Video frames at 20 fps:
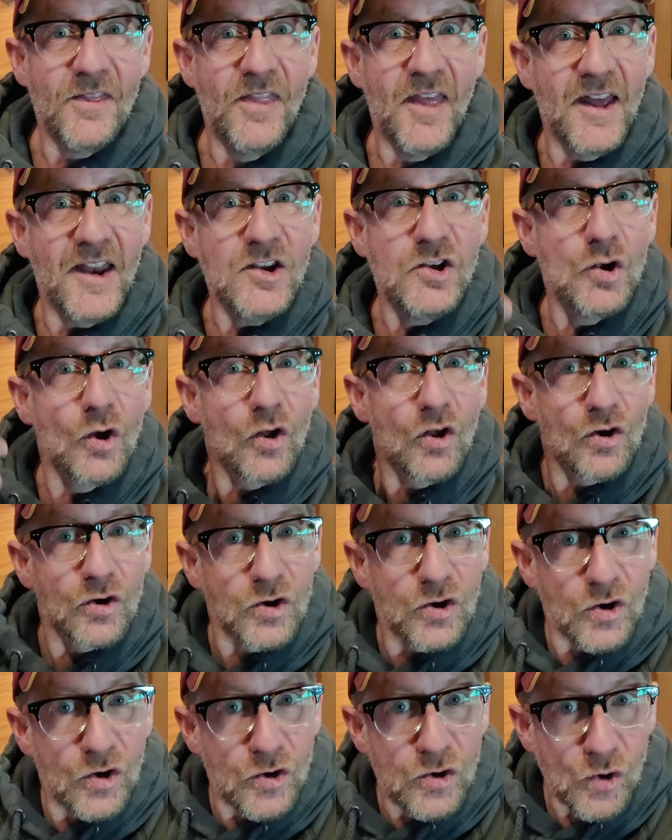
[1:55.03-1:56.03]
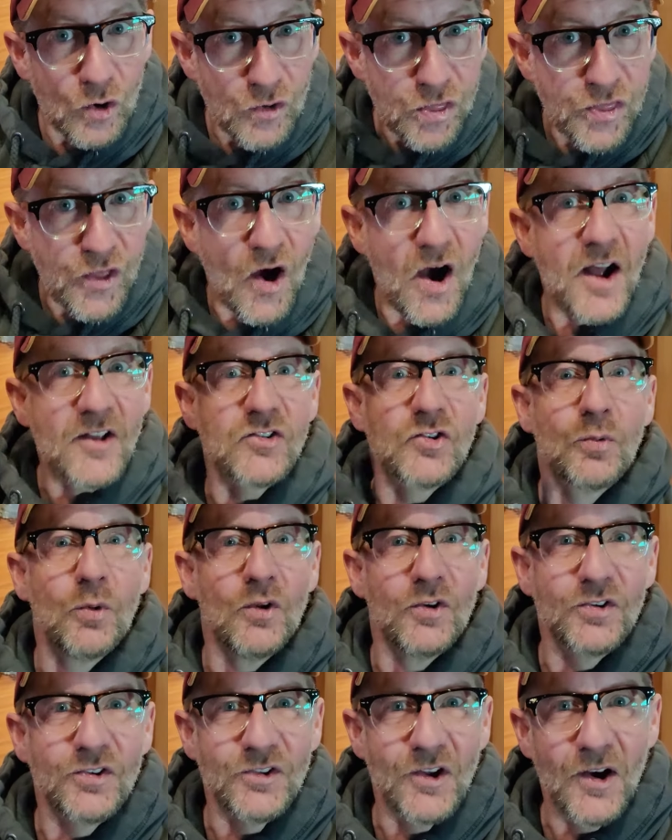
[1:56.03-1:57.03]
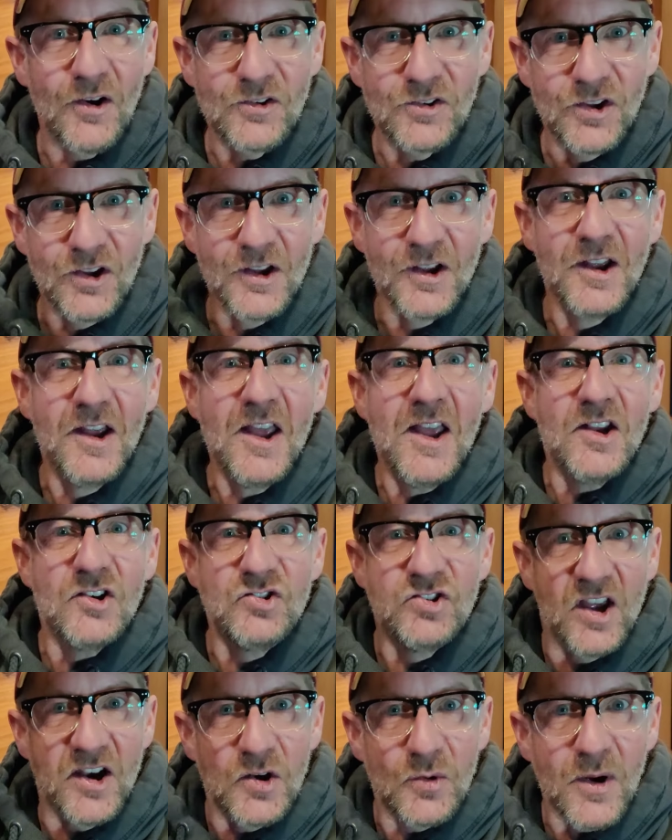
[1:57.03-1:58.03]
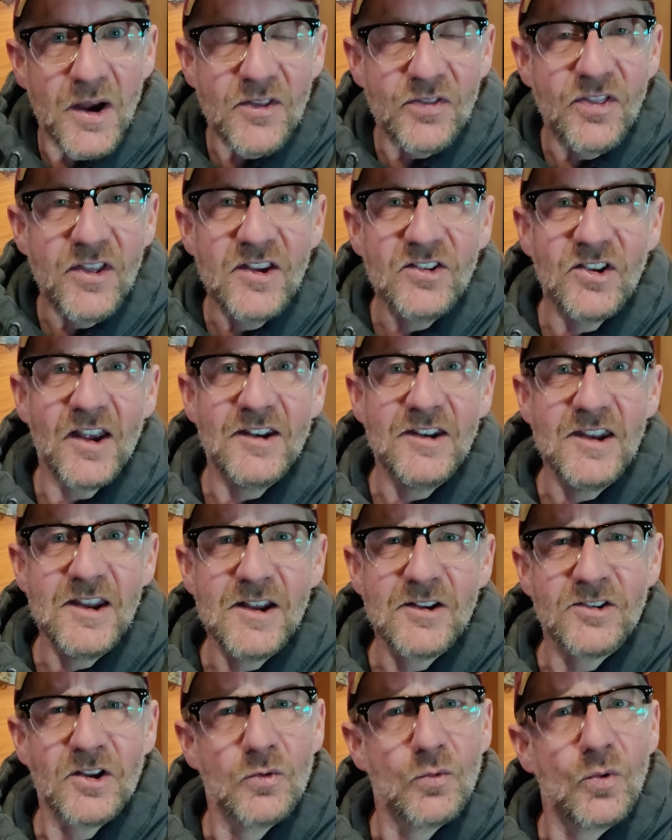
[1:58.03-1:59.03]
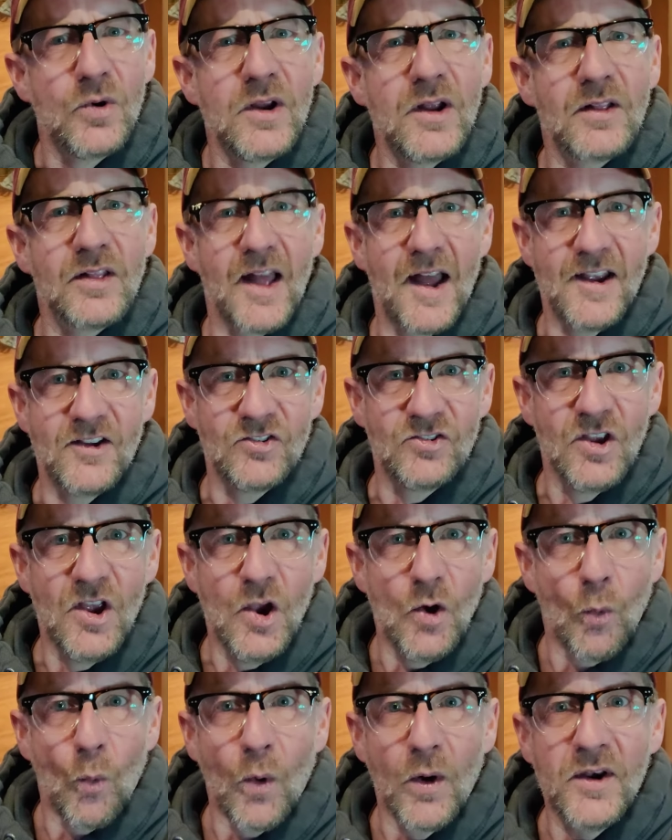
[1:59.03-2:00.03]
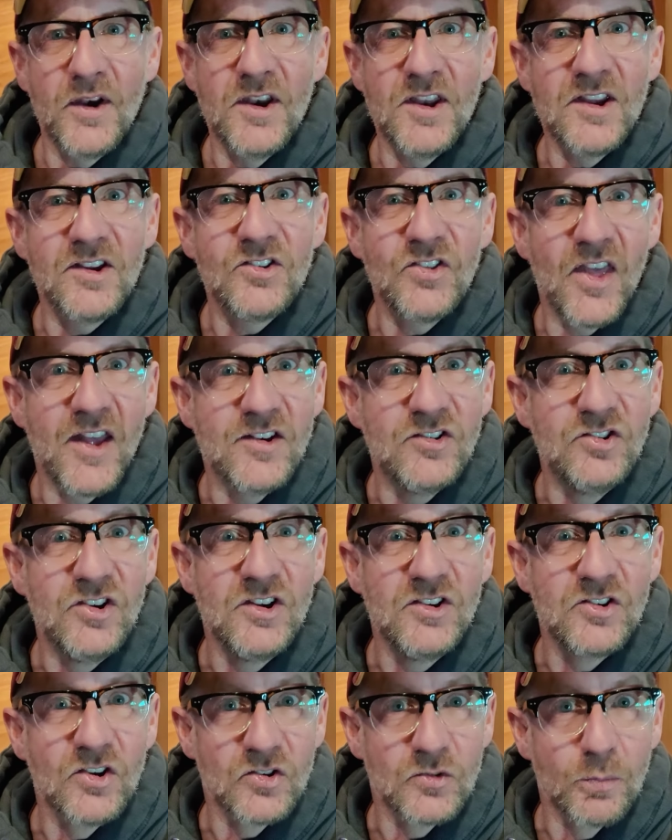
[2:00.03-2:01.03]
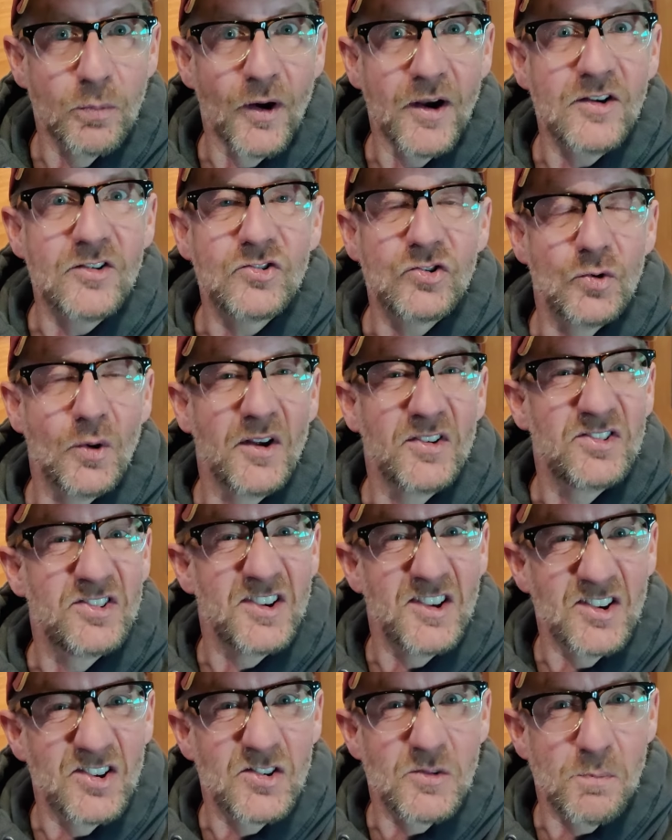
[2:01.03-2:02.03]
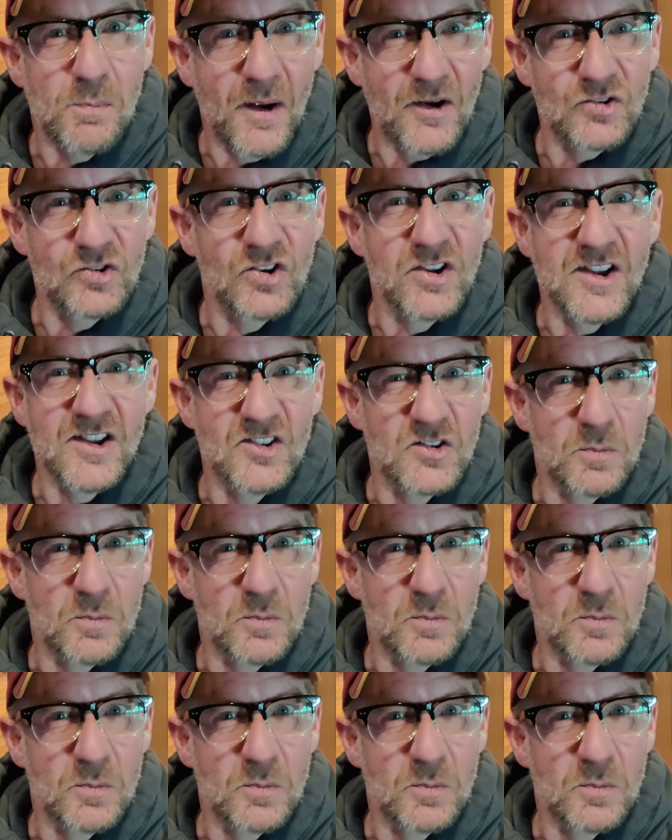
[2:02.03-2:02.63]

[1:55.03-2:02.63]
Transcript: then your, your thoughts will start to generate these ideas and realize what it is that Jesus brings to us, especially